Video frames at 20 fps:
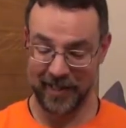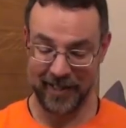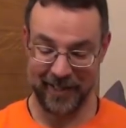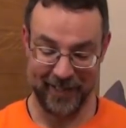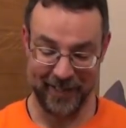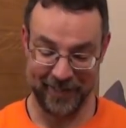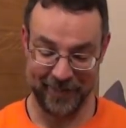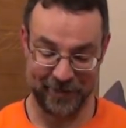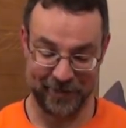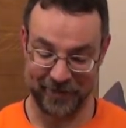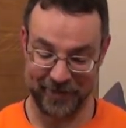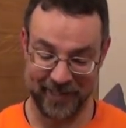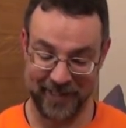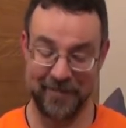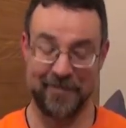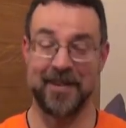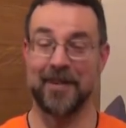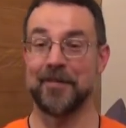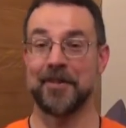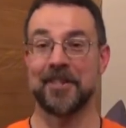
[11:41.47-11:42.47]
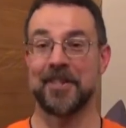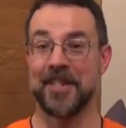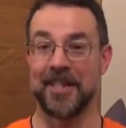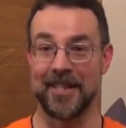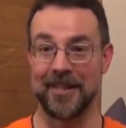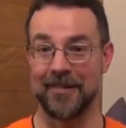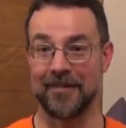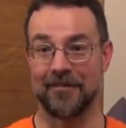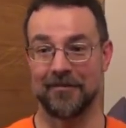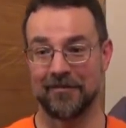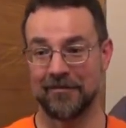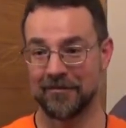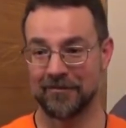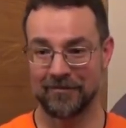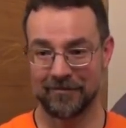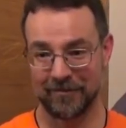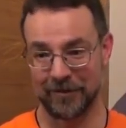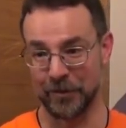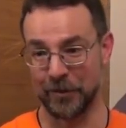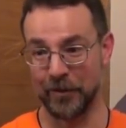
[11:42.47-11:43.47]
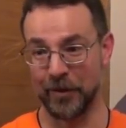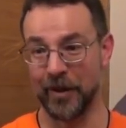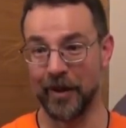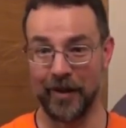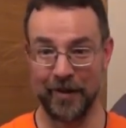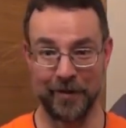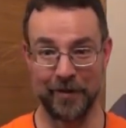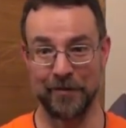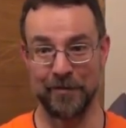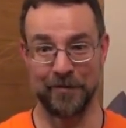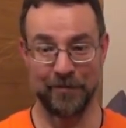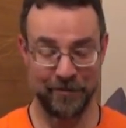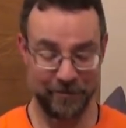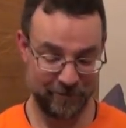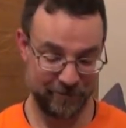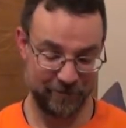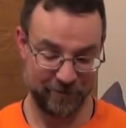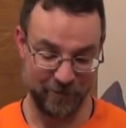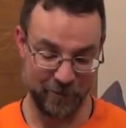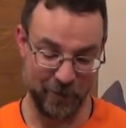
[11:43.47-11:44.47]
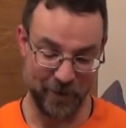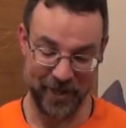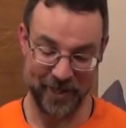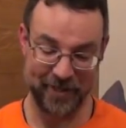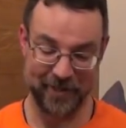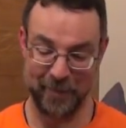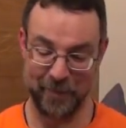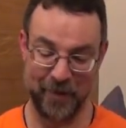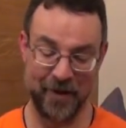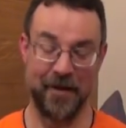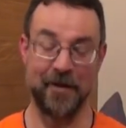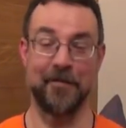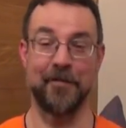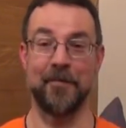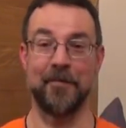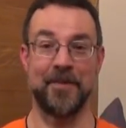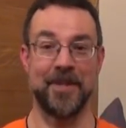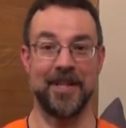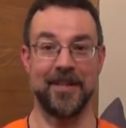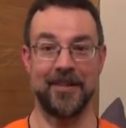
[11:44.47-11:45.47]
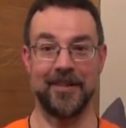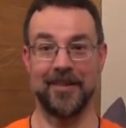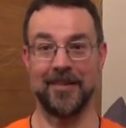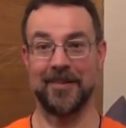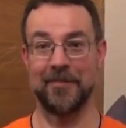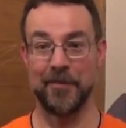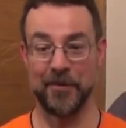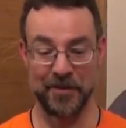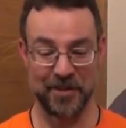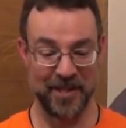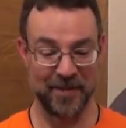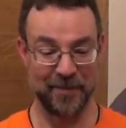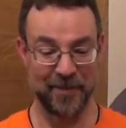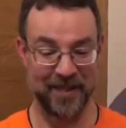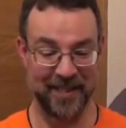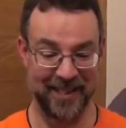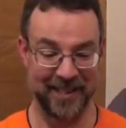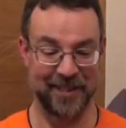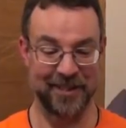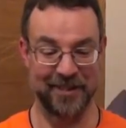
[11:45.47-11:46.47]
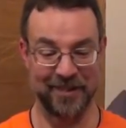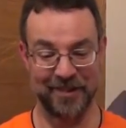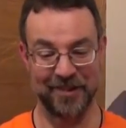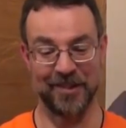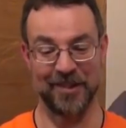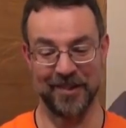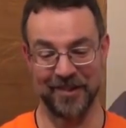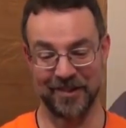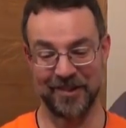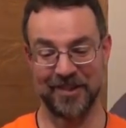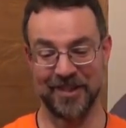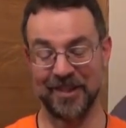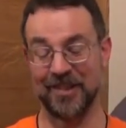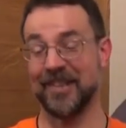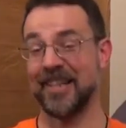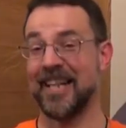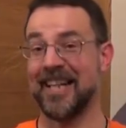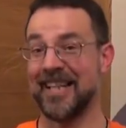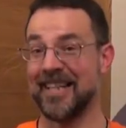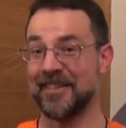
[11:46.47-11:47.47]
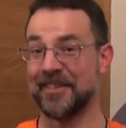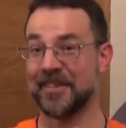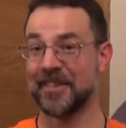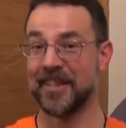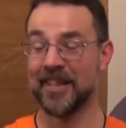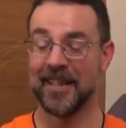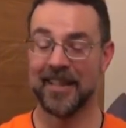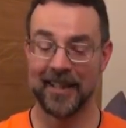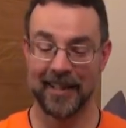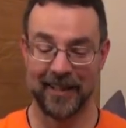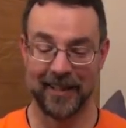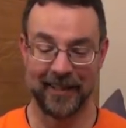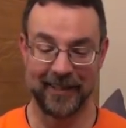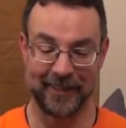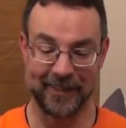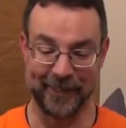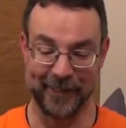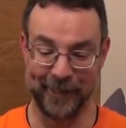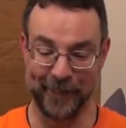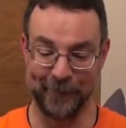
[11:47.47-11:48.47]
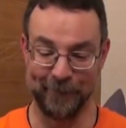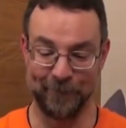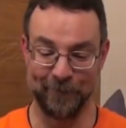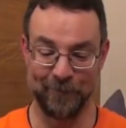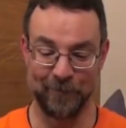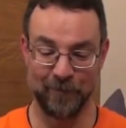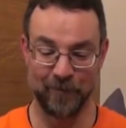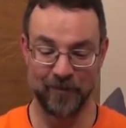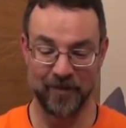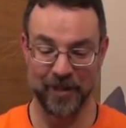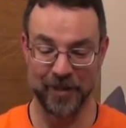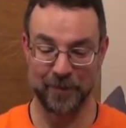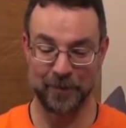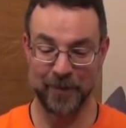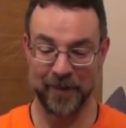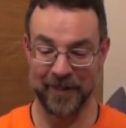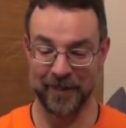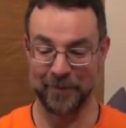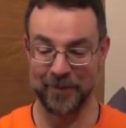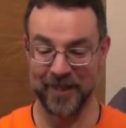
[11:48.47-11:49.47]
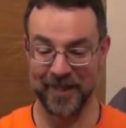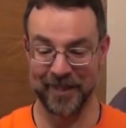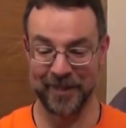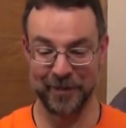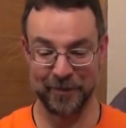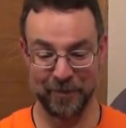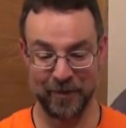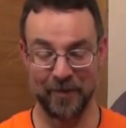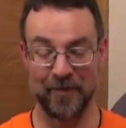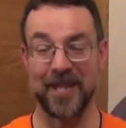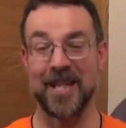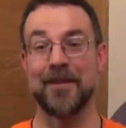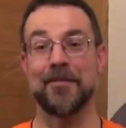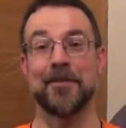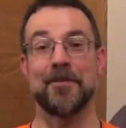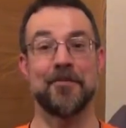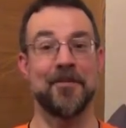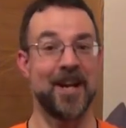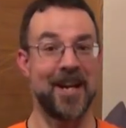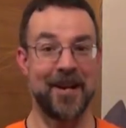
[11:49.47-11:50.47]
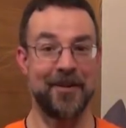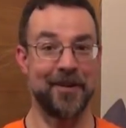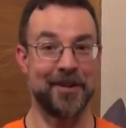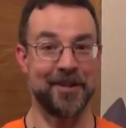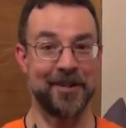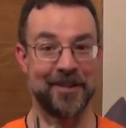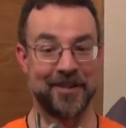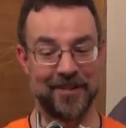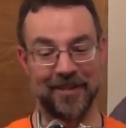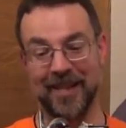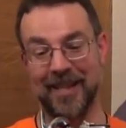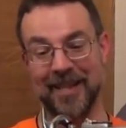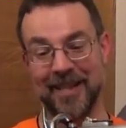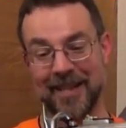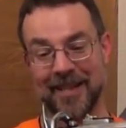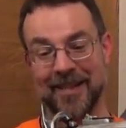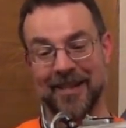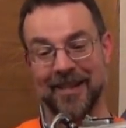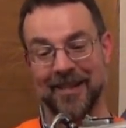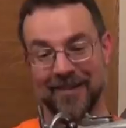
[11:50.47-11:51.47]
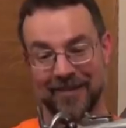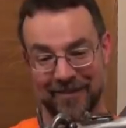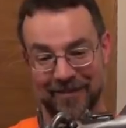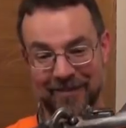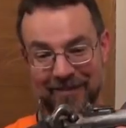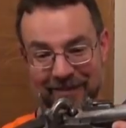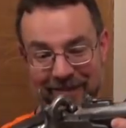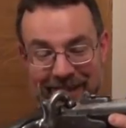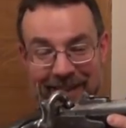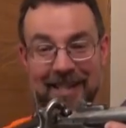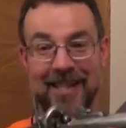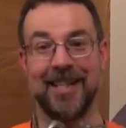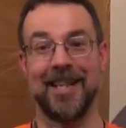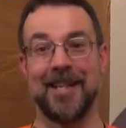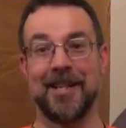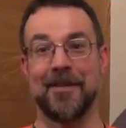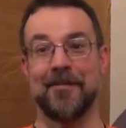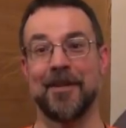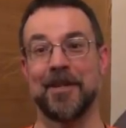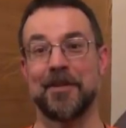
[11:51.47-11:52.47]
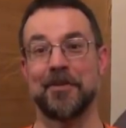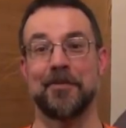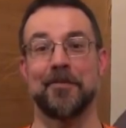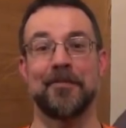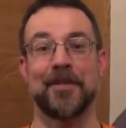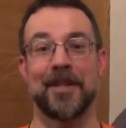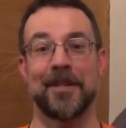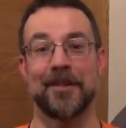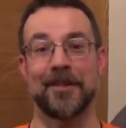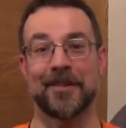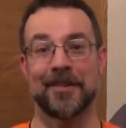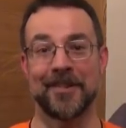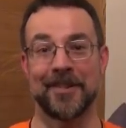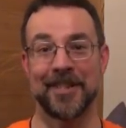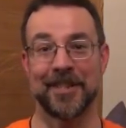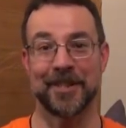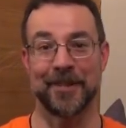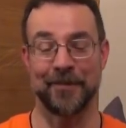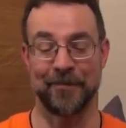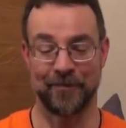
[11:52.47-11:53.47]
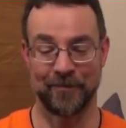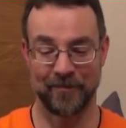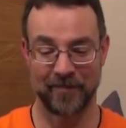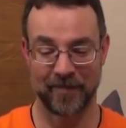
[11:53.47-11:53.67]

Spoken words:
and I have never seen or heard of one apart from in the museum collections that still has its pillar breech. It's probably even rarer than any in original flintlock condition.